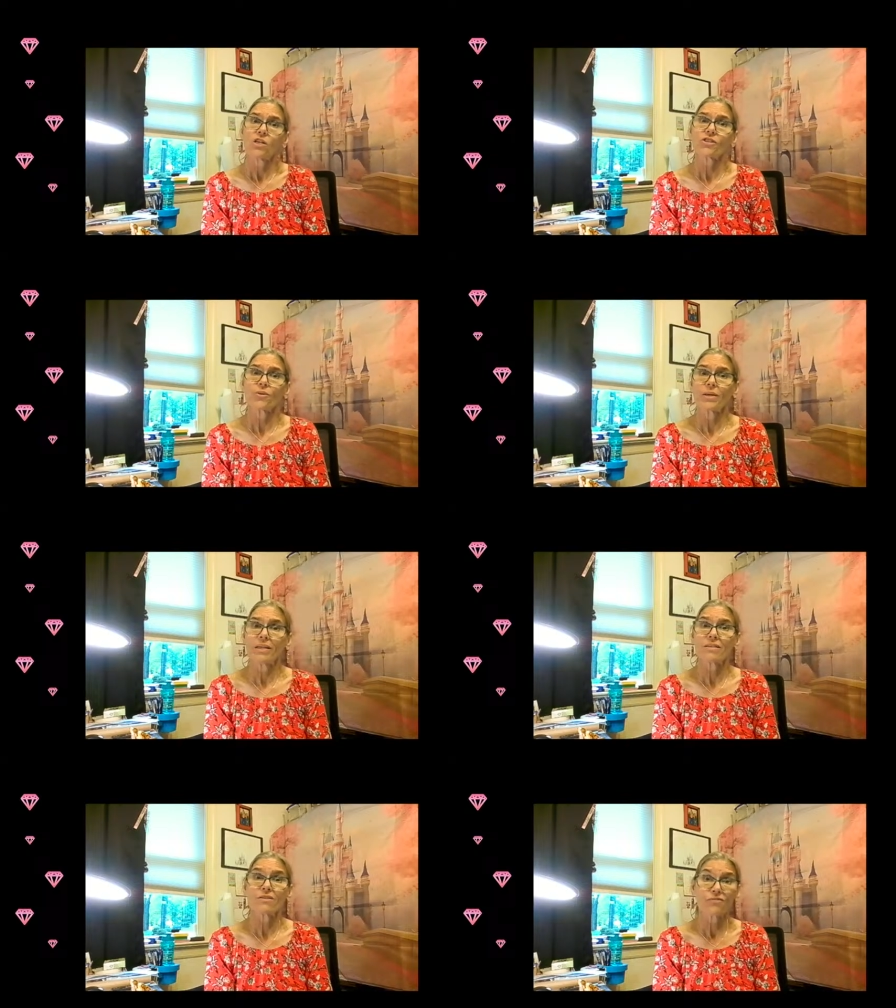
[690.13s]
So
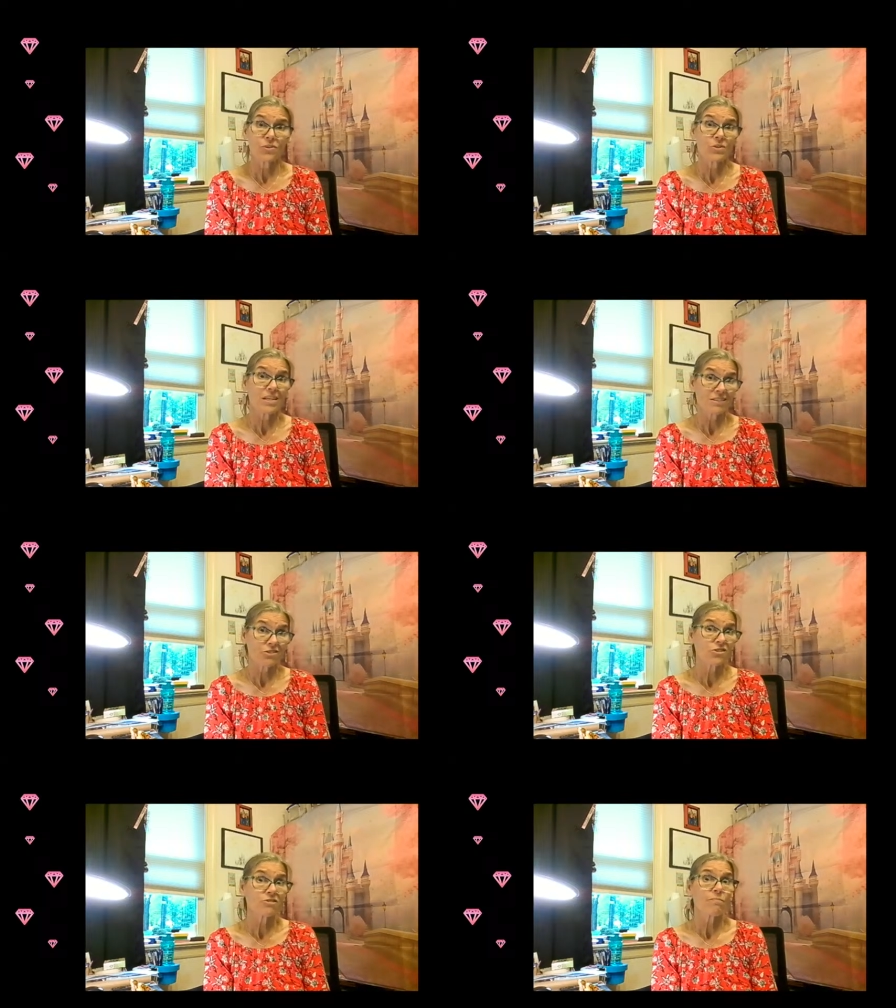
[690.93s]
it is a food
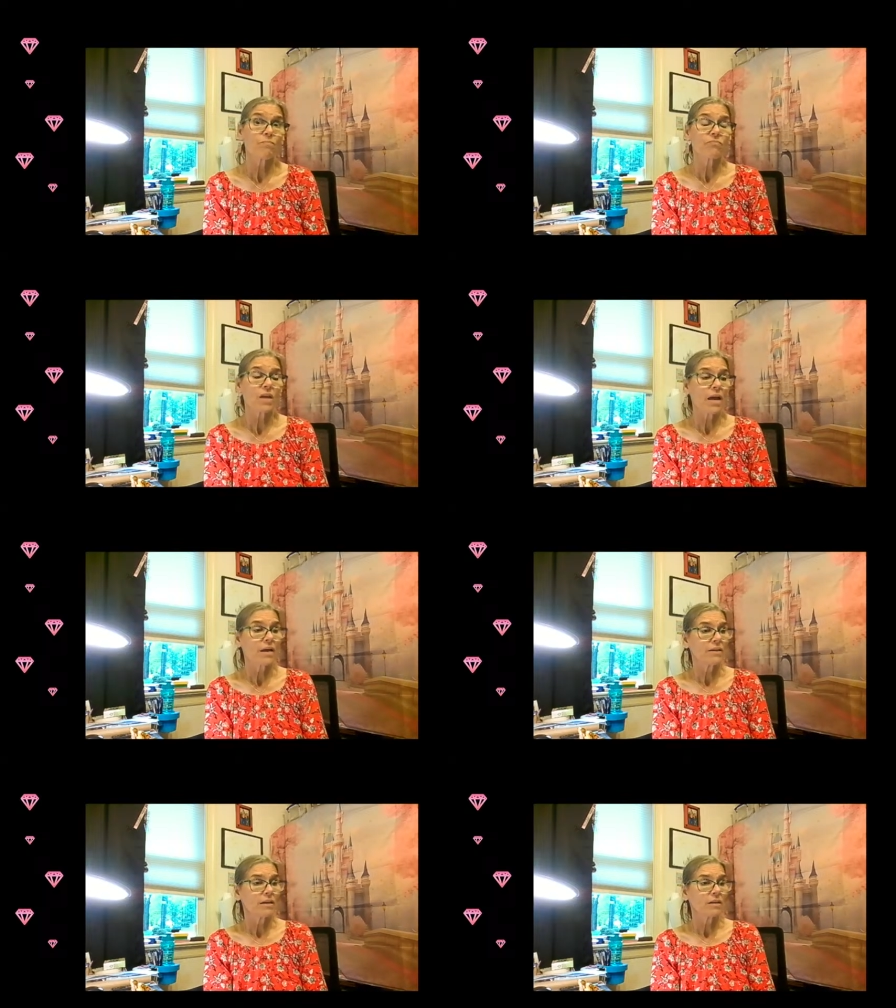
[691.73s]
desert.
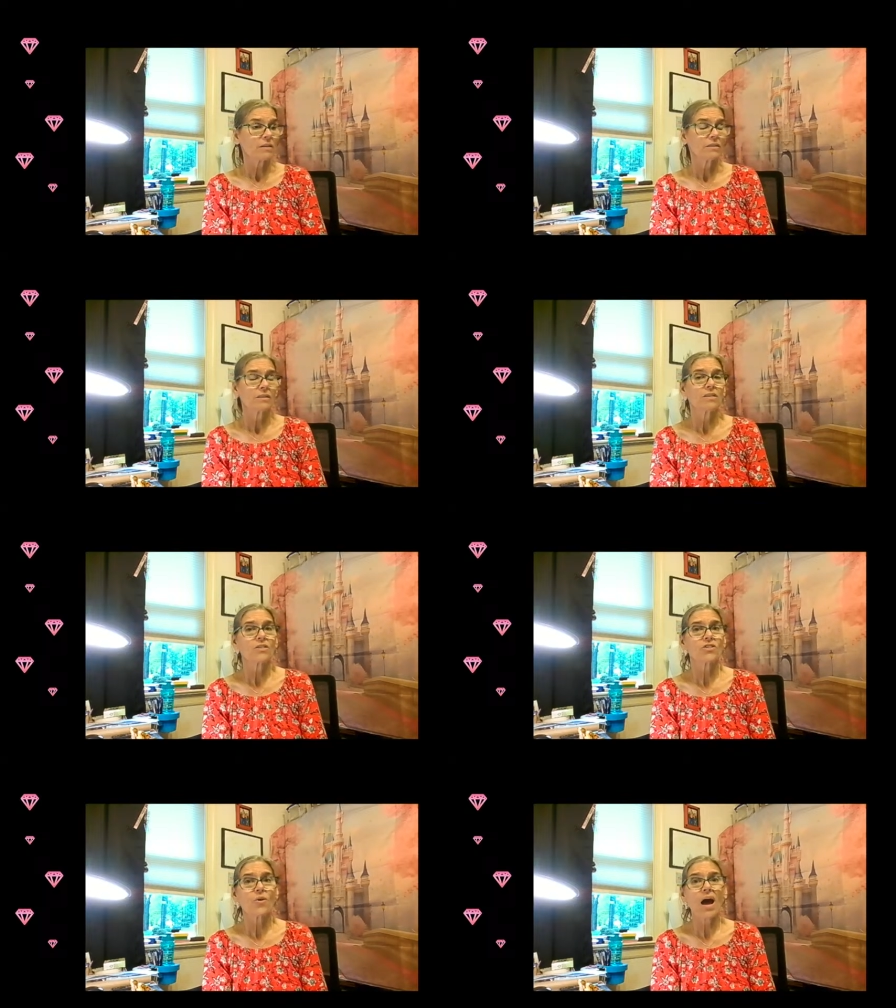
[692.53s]
And
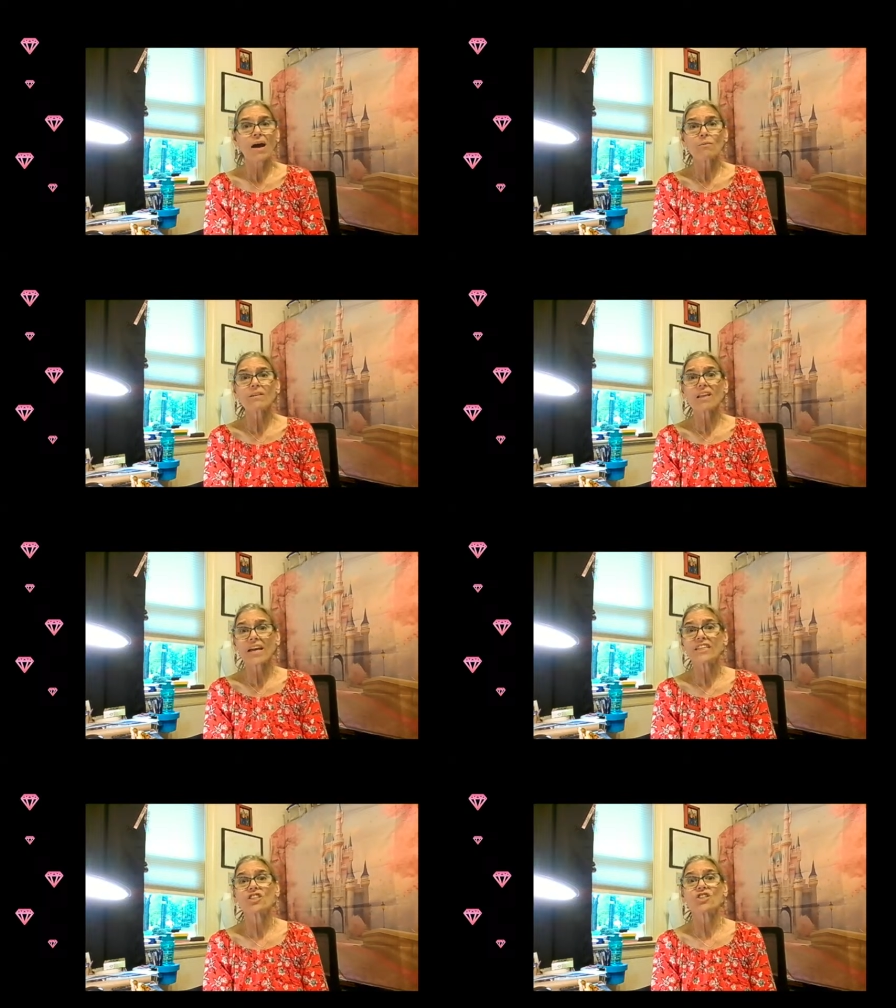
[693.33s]
so I would
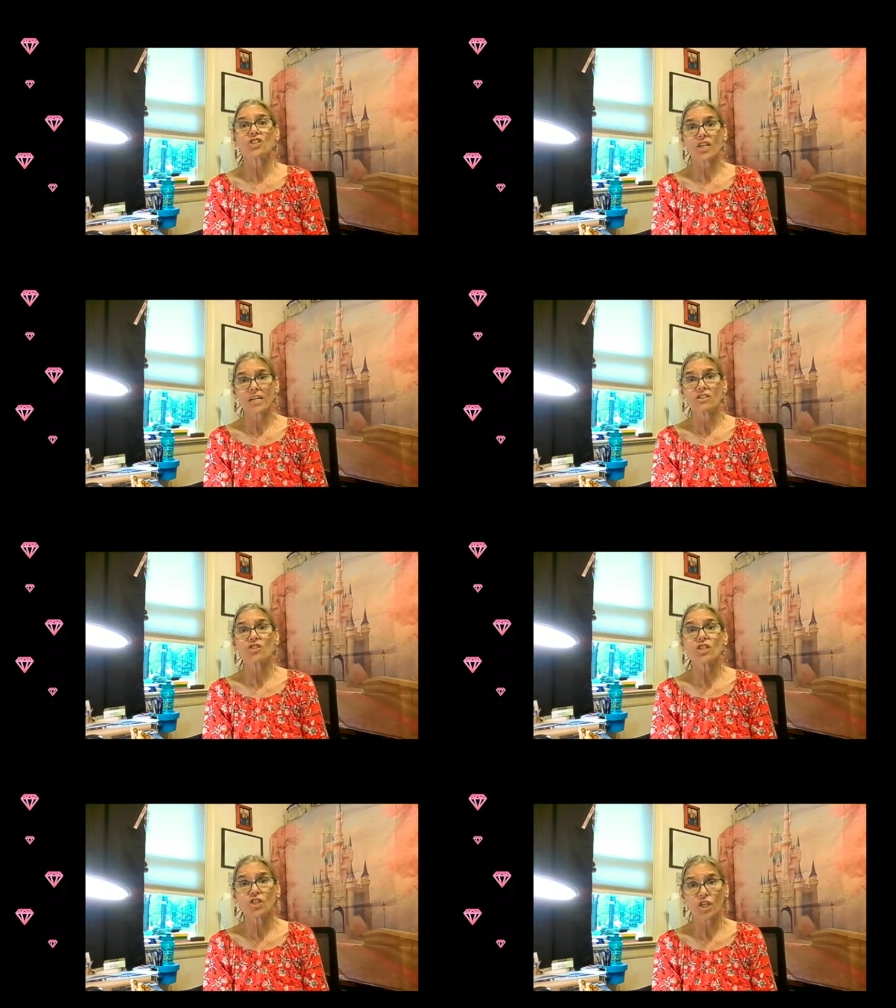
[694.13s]
like to
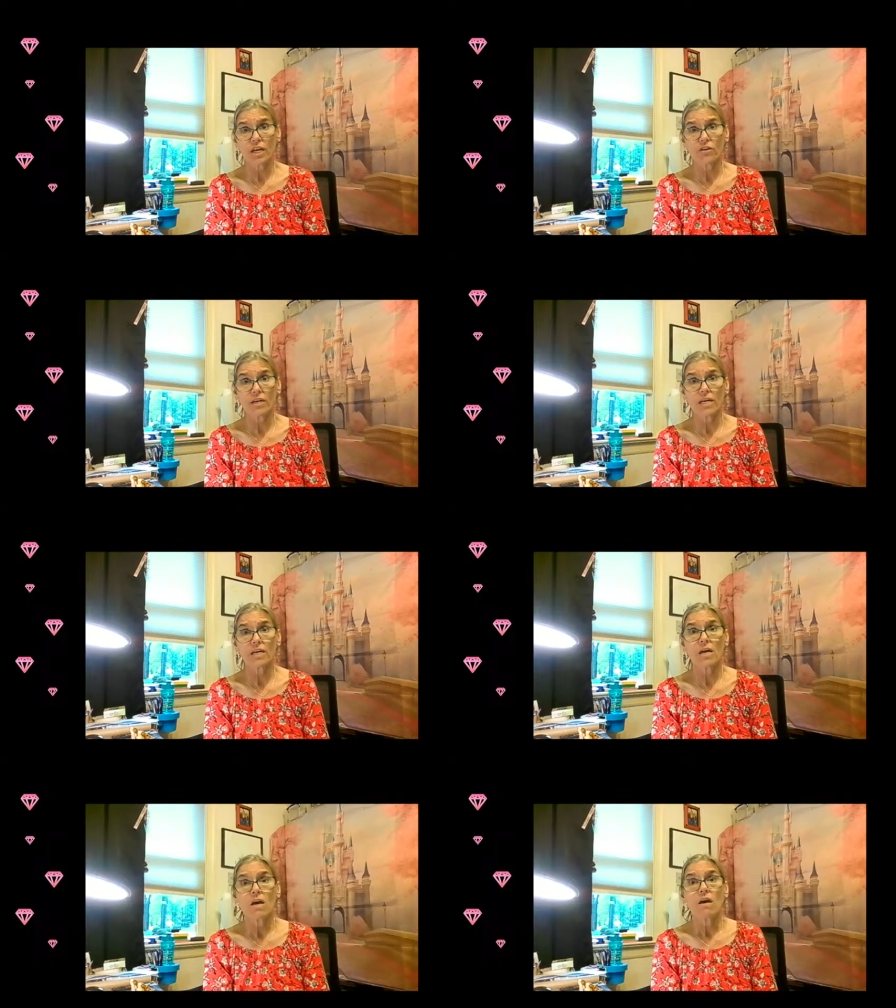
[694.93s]
change the
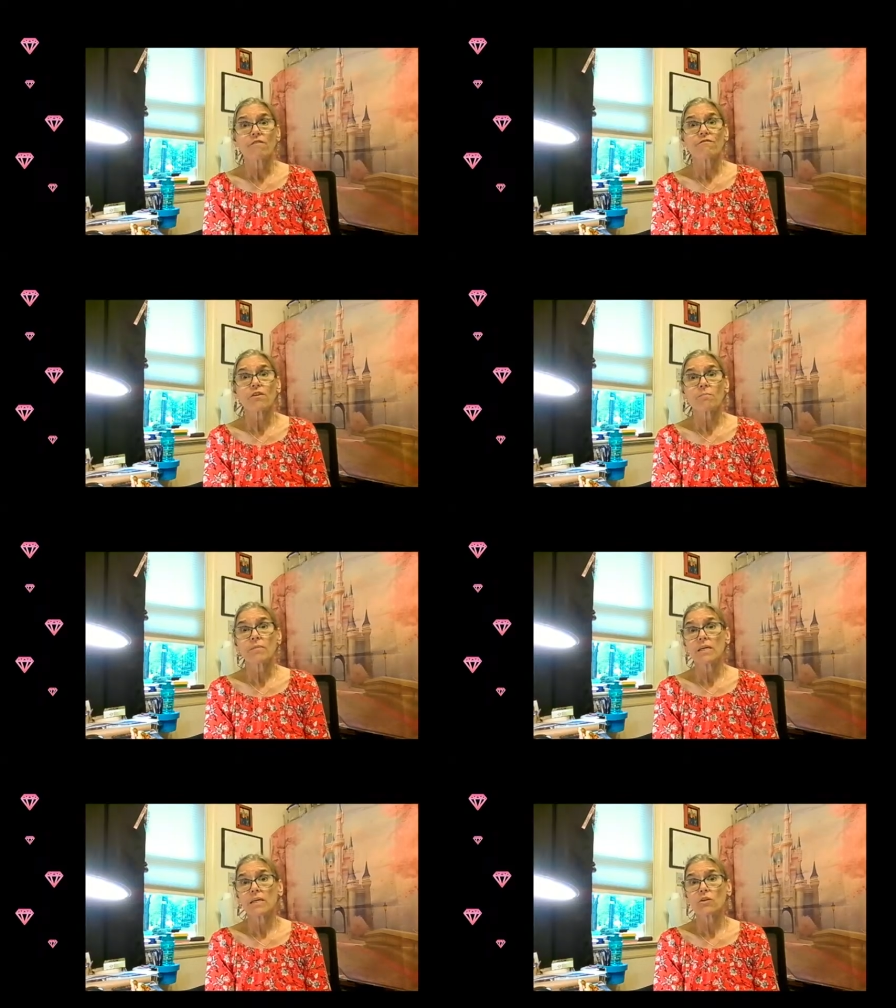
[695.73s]
charity from
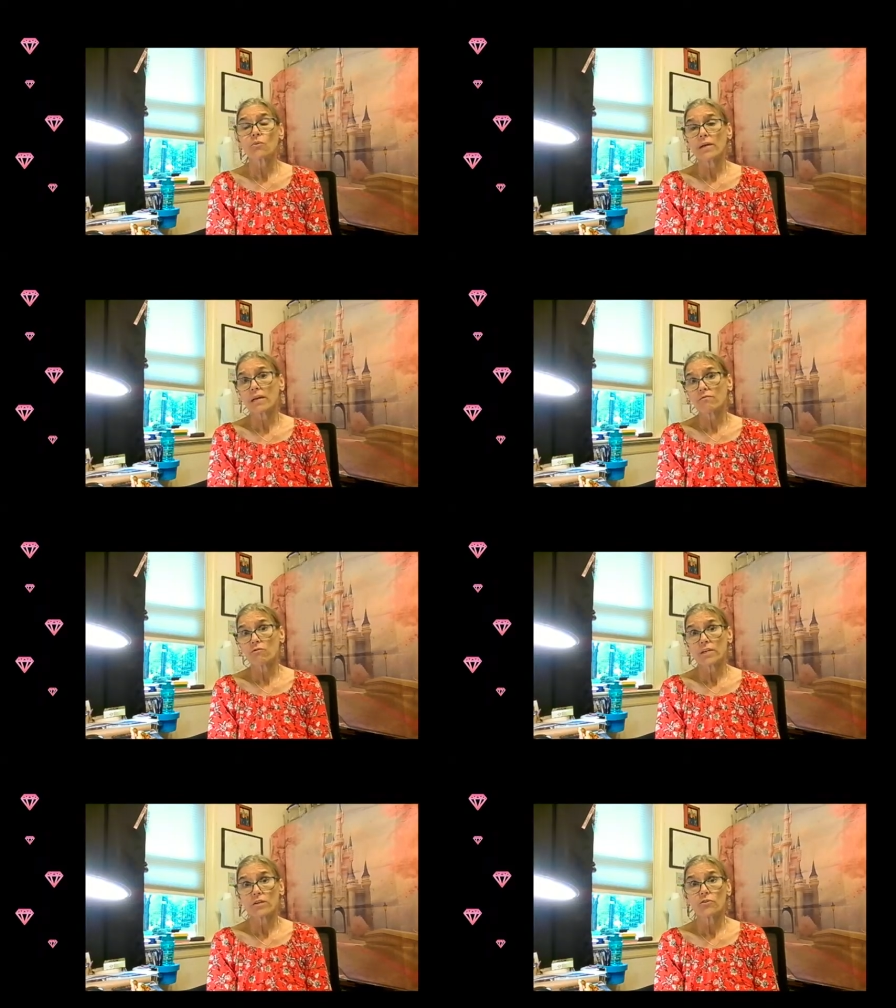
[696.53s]
the Creative
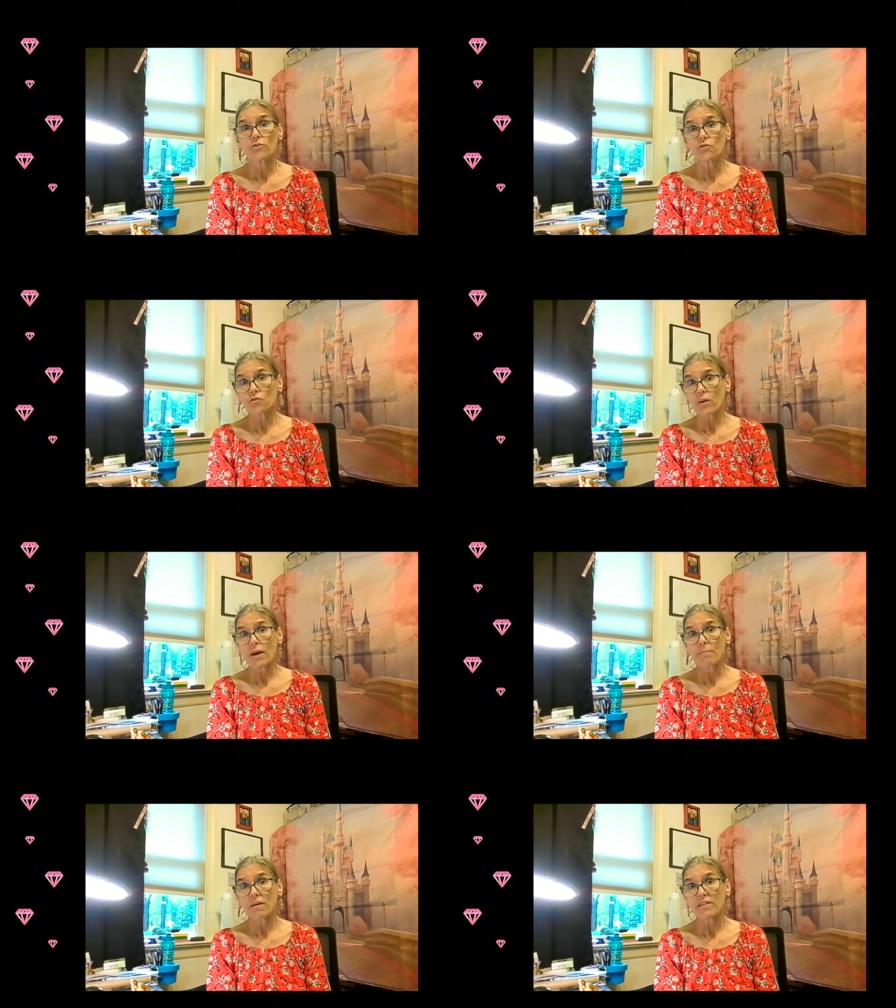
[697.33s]
Reuse
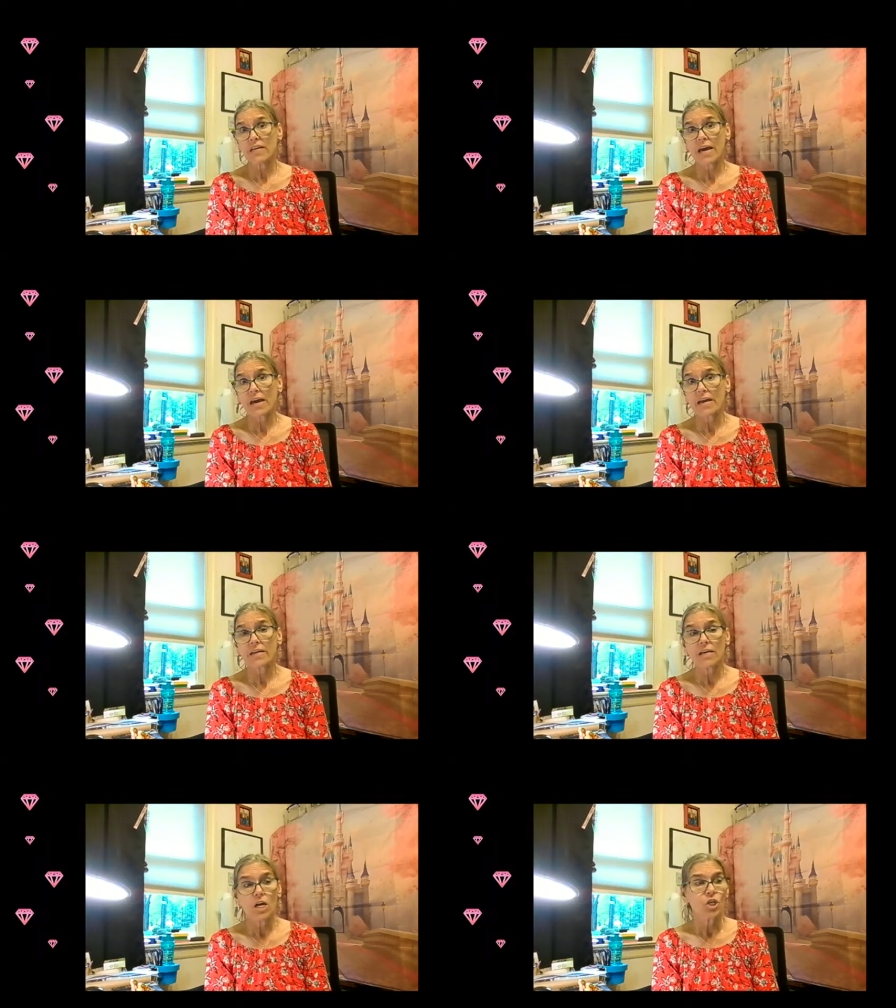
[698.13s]
Scrap RVA